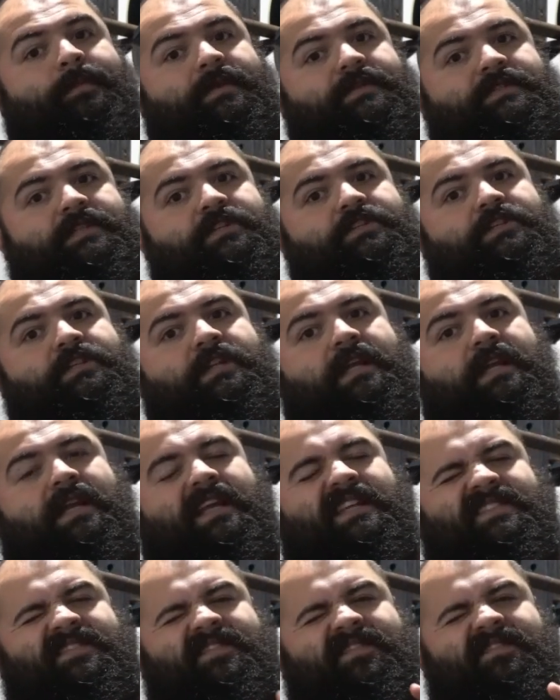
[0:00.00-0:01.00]
positioning
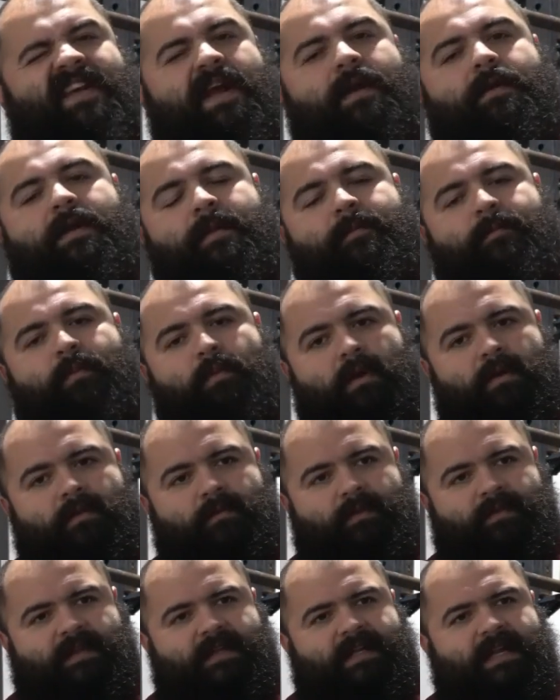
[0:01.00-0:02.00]
is very important
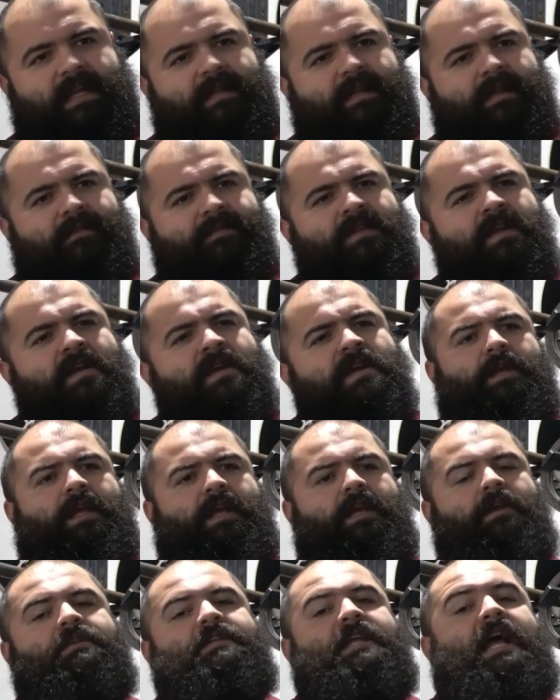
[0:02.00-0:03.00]
with the deadlift.
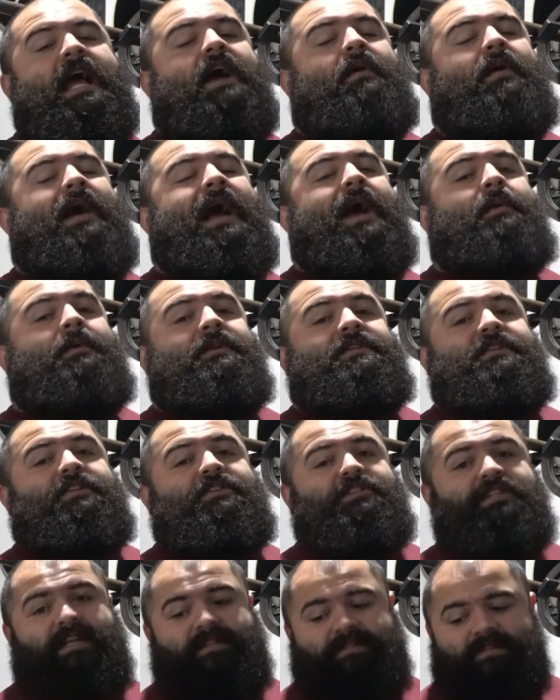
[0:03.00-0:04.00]
Here's how I would
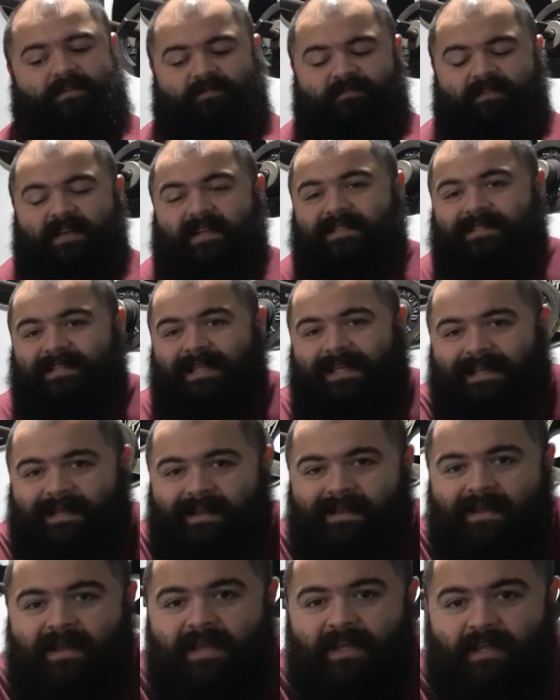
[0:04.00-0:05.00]
suggest
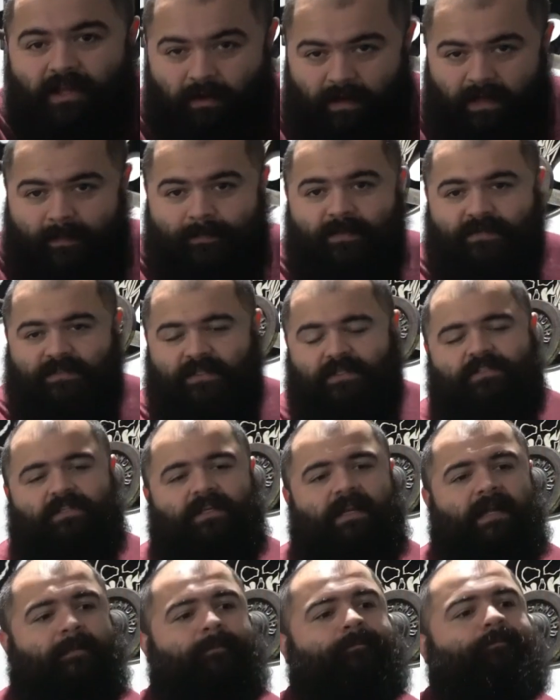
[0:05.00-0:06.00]
fixing your hip
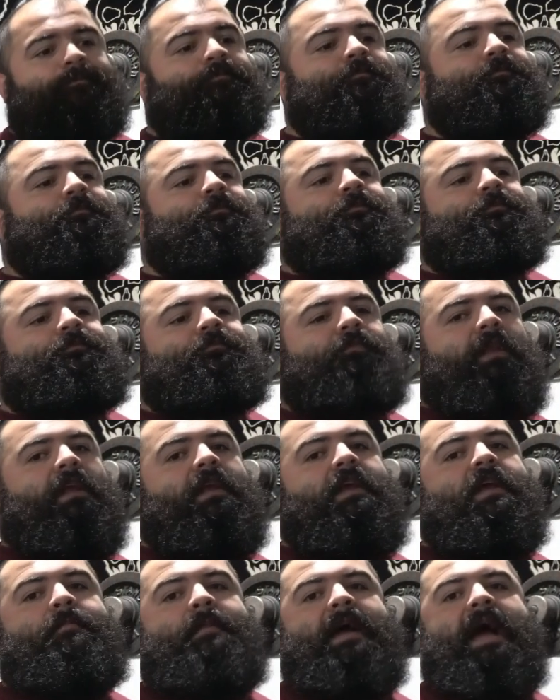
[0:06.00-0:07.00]
positioning.
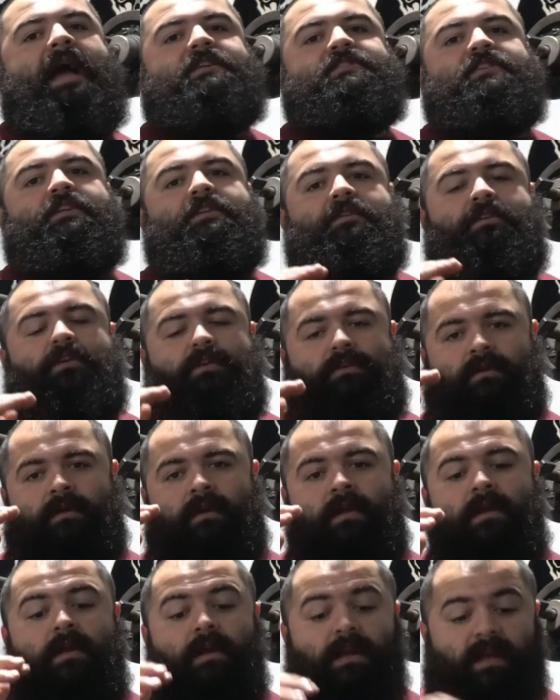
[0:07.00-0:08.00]
Imagine you're
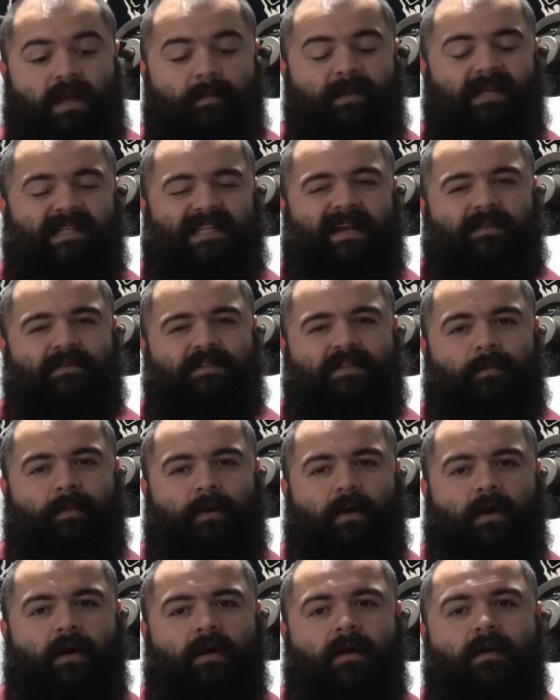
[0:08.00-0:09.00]
coming down to the
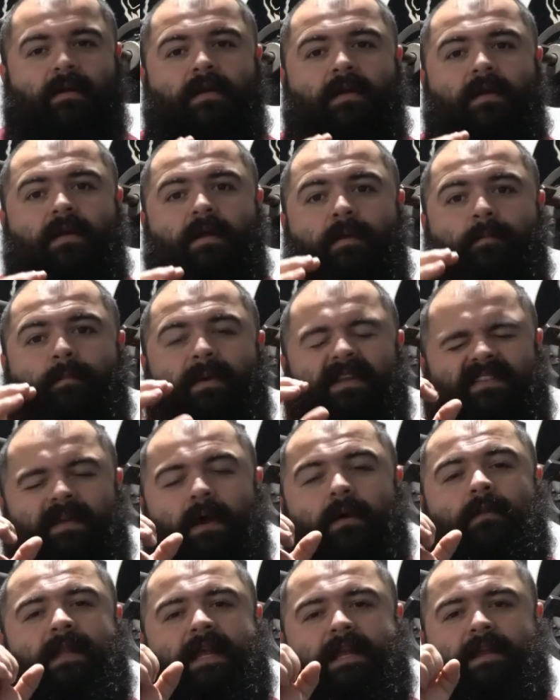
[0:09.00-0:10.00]
bar, but
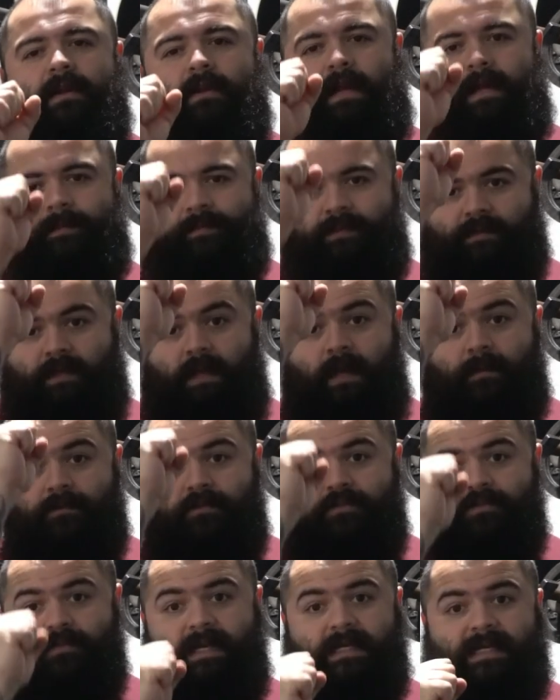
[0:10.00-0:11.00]
don't let your hips come
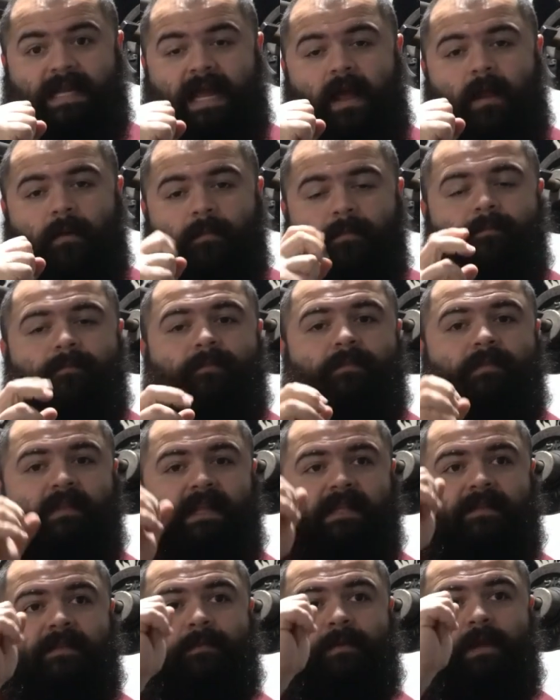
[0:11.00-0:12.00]
straight down.
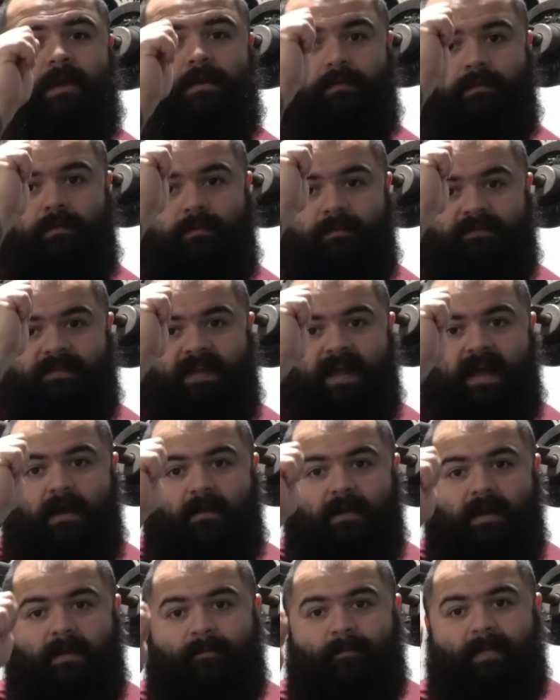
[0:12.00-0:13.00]
Let them go
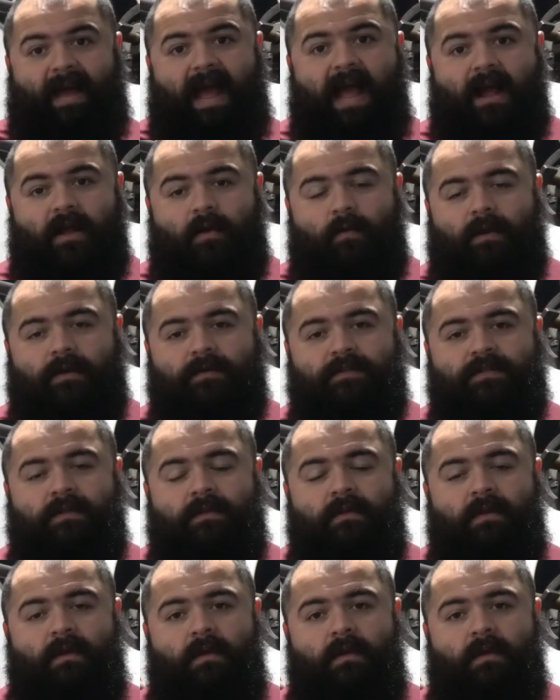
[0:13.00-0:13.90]
down and backwards.